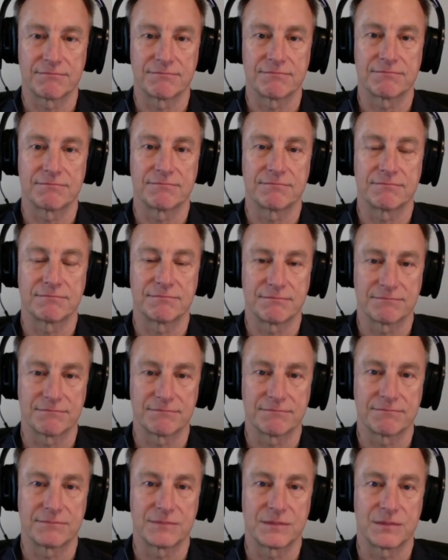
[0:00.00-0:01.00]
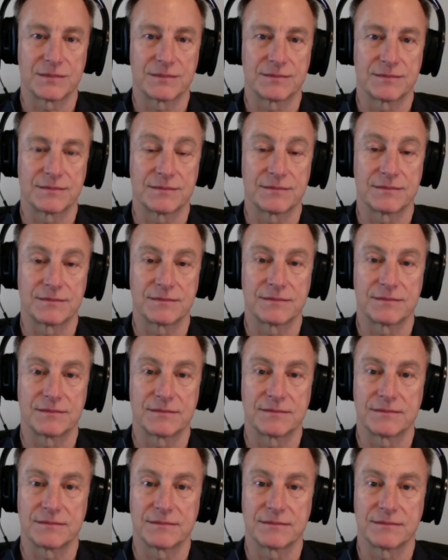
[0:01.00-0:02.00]

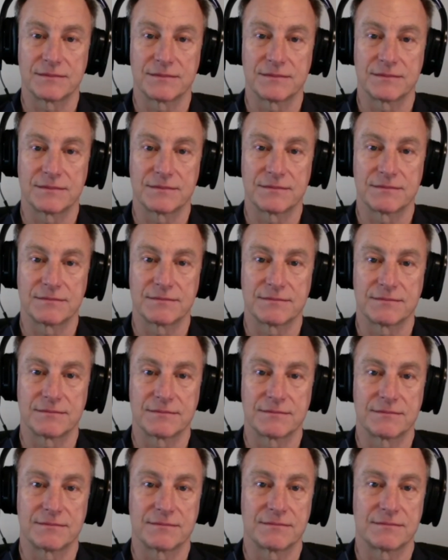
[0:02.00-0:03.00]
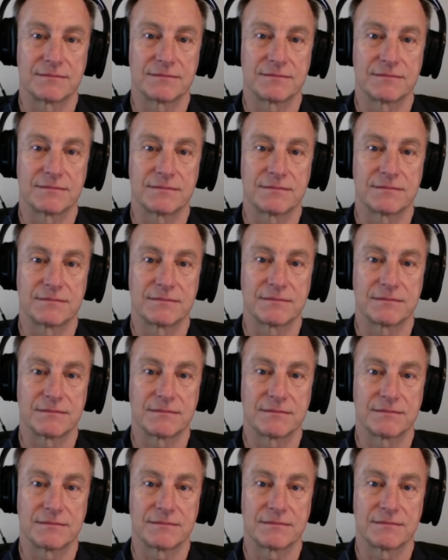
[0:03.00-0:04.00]

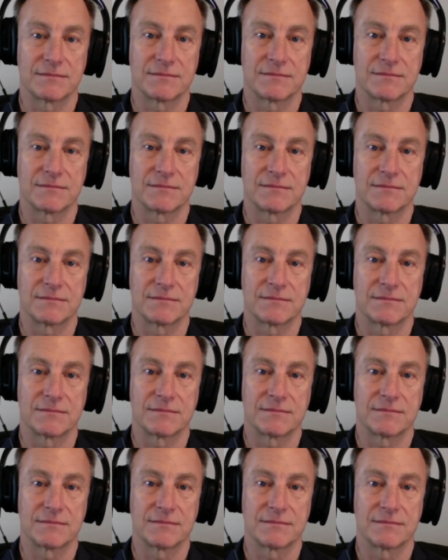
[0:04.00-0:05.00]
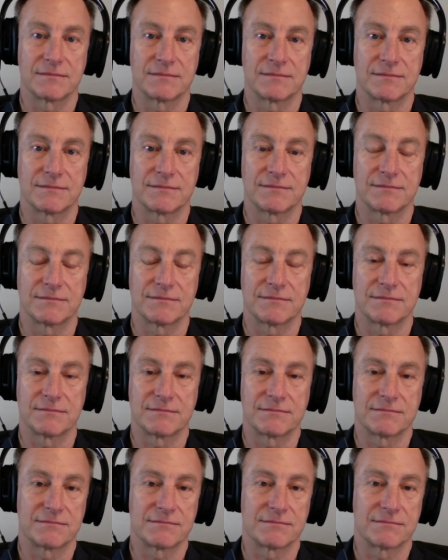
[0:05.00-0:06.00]

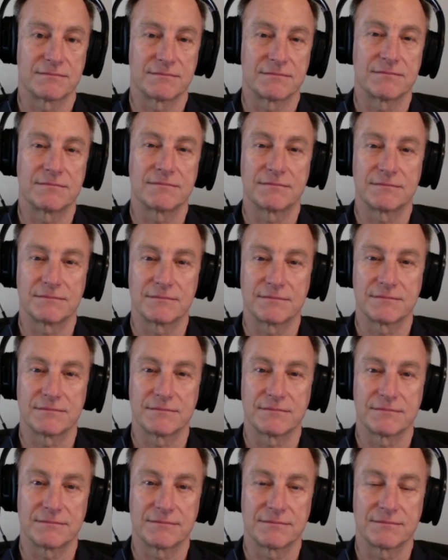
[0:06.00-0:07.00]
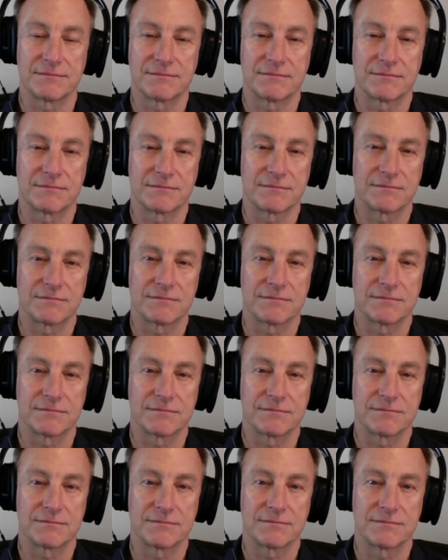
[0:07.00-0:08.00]
This person isn't speaking.